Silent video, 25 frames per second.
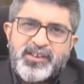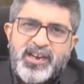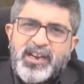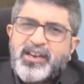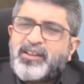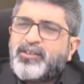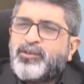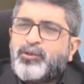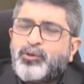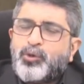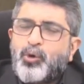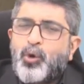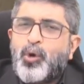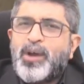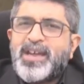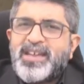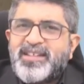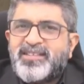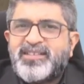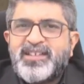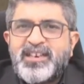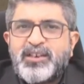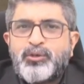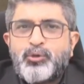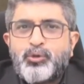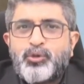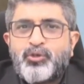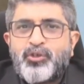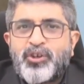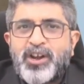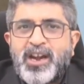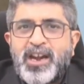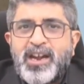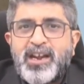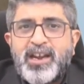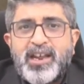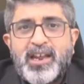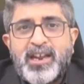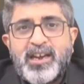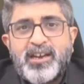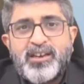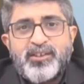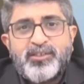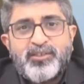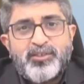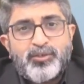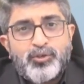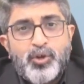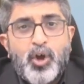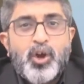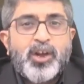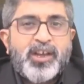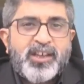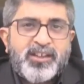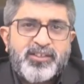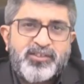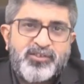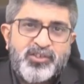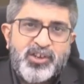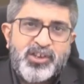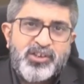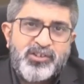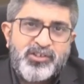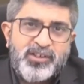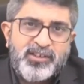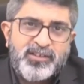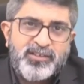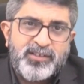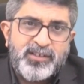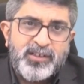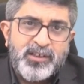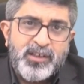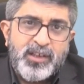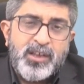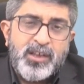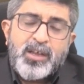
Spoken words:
It is so easy to trade in stock exchanges